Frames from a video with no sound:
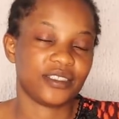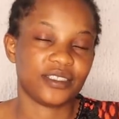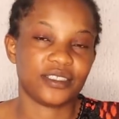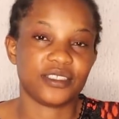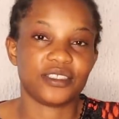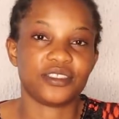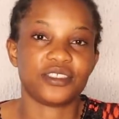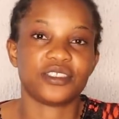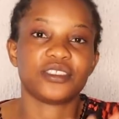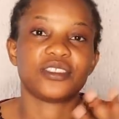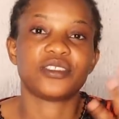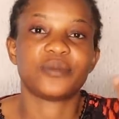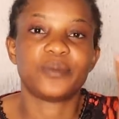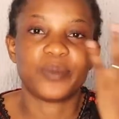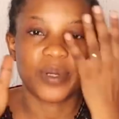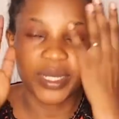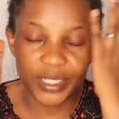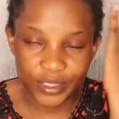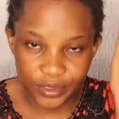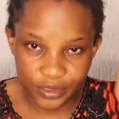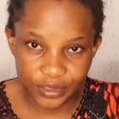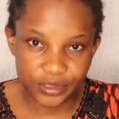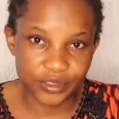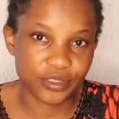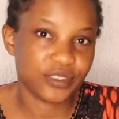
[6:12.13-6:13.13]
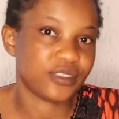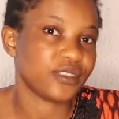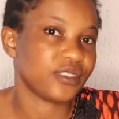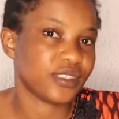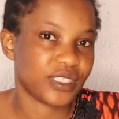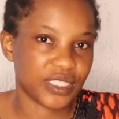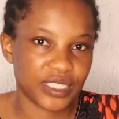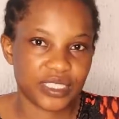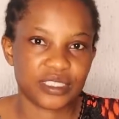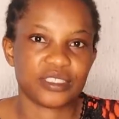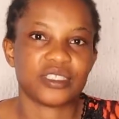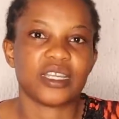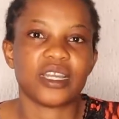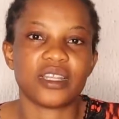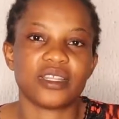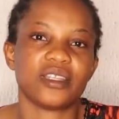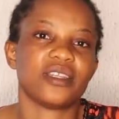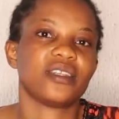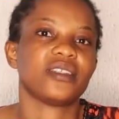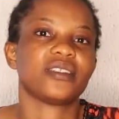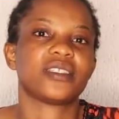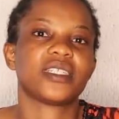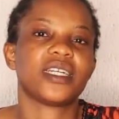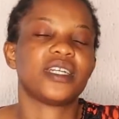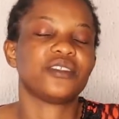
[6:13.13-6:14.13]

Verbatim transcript: is it just bad news on this channel?